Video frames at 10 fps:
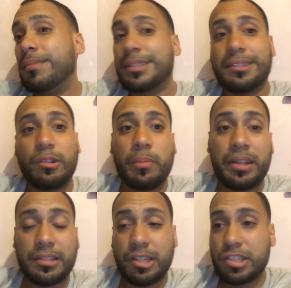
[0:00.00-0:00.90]
my son over
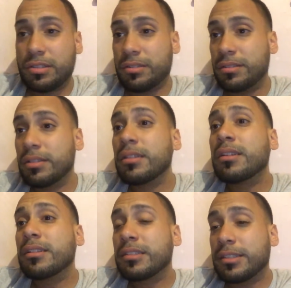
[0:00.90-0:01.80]
here touching
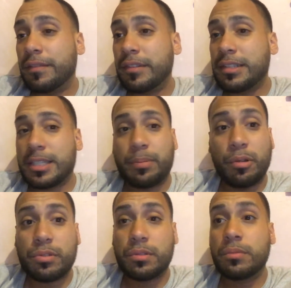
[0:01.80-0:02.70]
stuff he's not
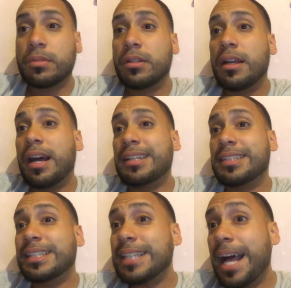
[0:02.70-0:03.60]
supposed to. I
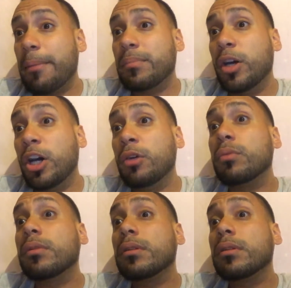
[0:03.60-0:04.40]
said, stop, no.